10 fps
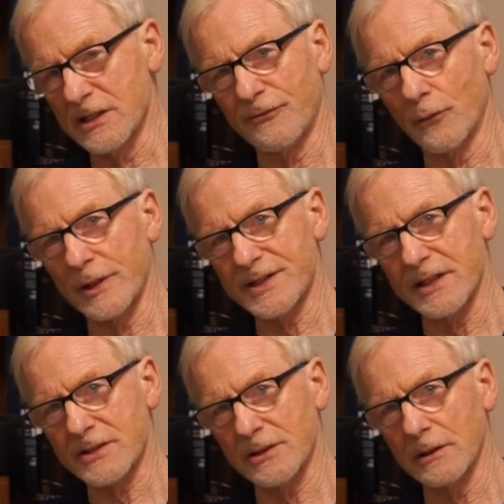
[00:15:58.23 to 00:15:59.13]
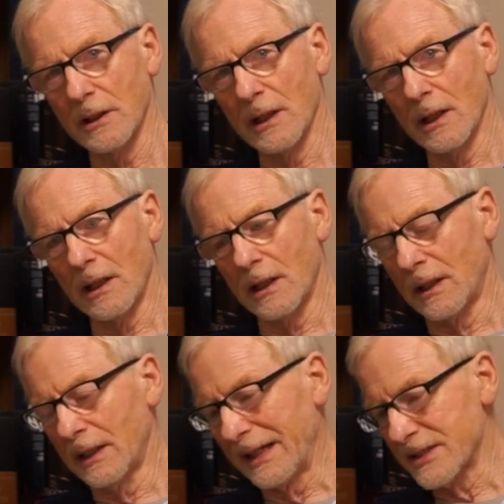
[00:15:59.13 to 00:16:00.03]
It's a 46er,
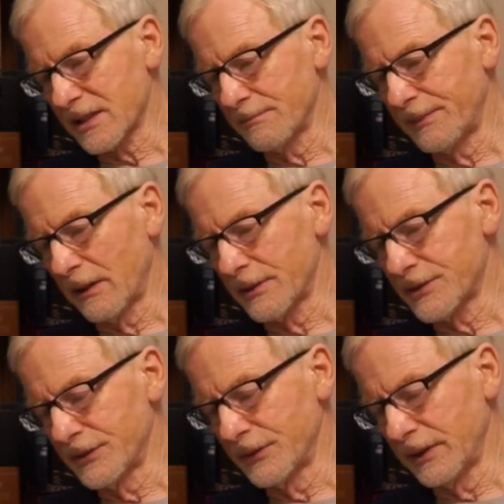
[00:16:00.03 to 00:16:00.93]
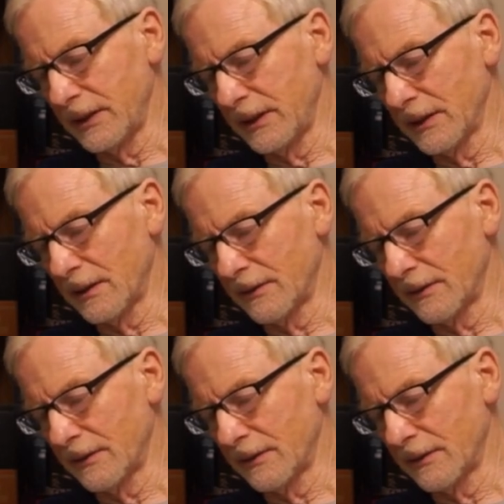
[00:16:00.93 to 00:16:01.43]
as compared to the